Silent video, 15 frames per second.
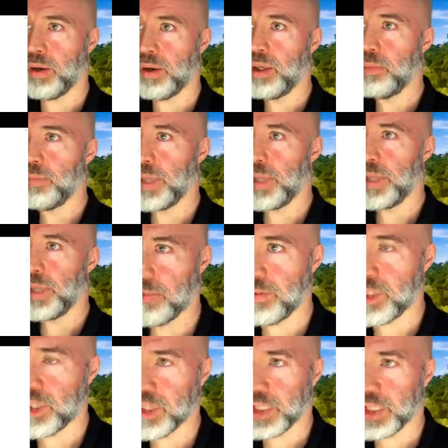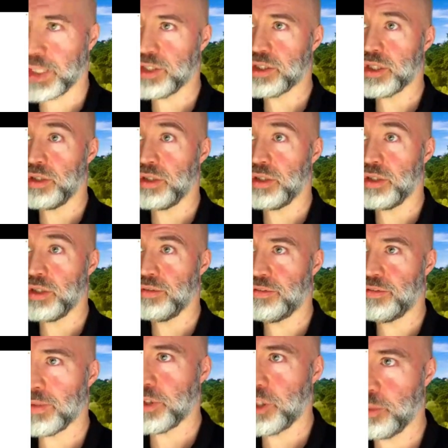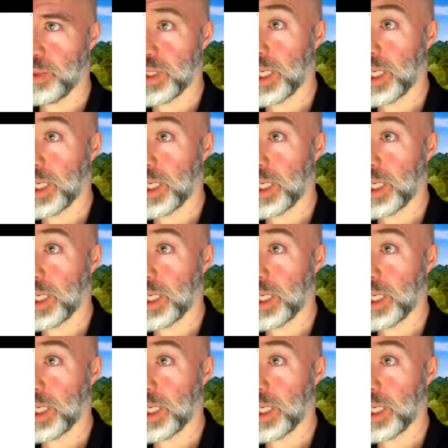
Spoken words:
about behaviour change and framing the